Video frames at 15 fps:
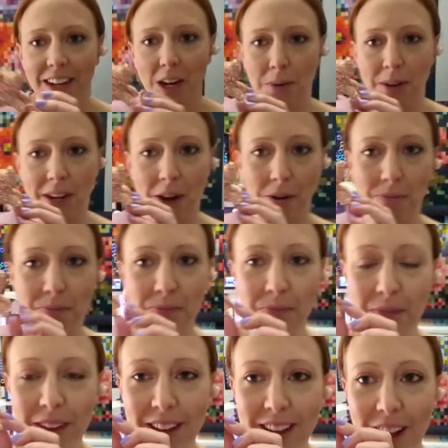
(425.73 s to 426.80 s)
Here we go.
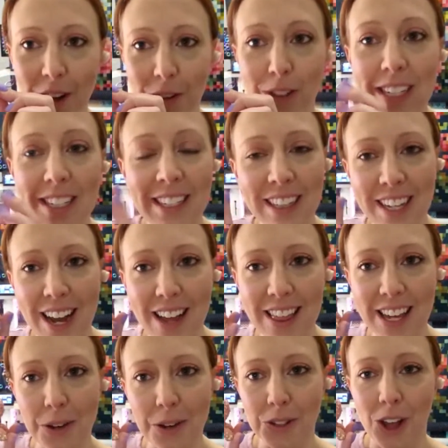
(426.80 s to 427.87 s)
Recently, I
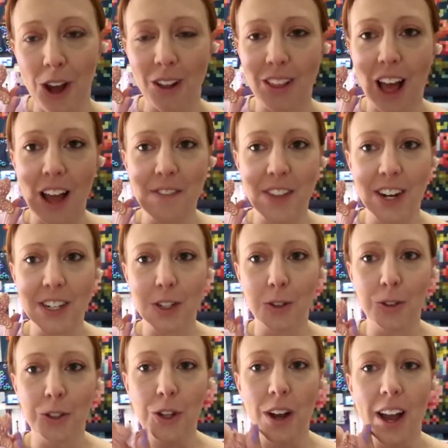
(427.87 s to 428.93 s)
think it was on a live that I
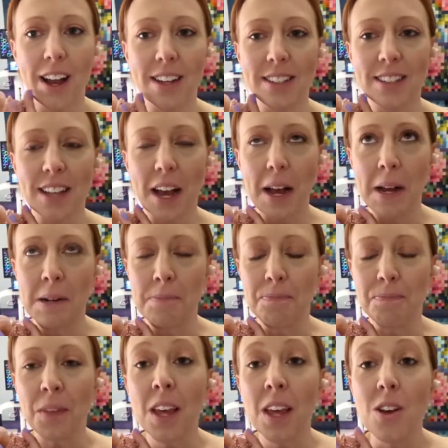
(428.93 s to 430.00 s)
told you guys,
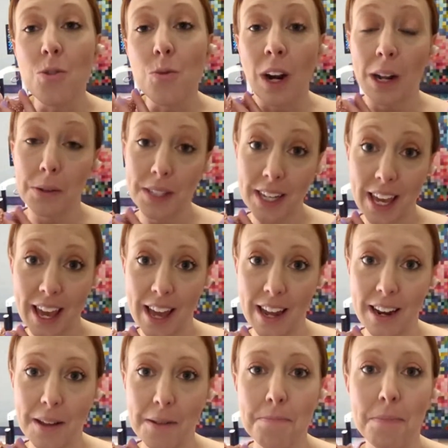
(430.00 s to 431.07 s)
when I was a
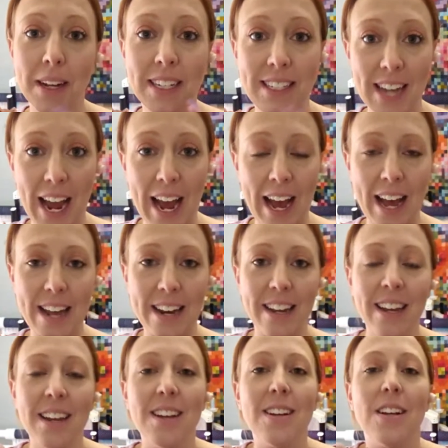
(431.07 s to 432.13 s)
kid, my
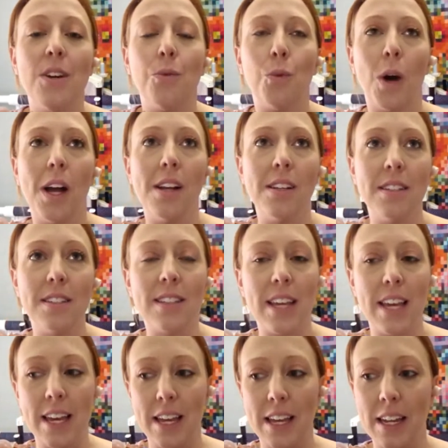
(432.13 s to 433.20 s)
dad was
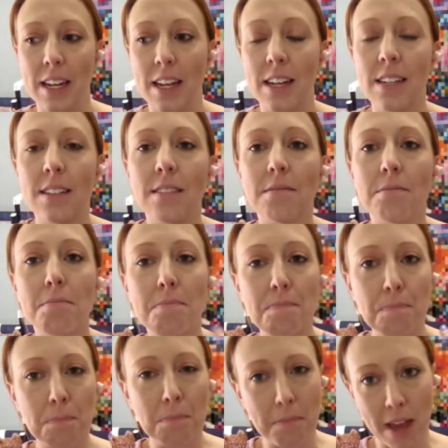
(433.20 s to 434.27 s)
in a
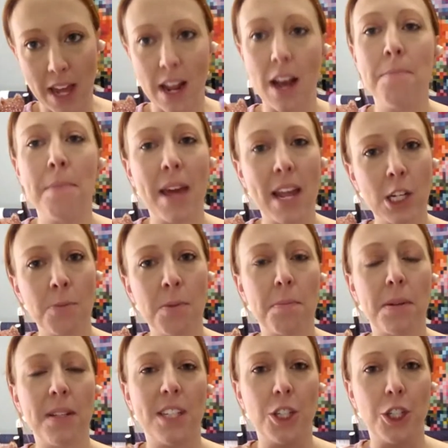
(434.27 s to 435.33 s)

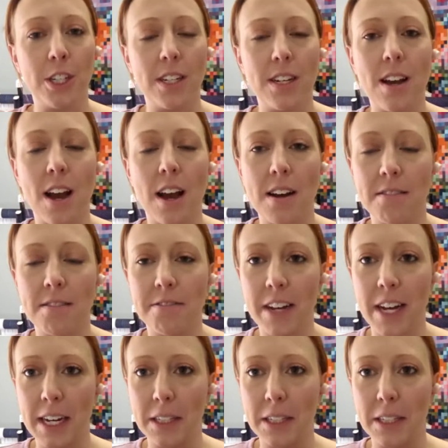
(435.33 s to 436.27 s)
management position of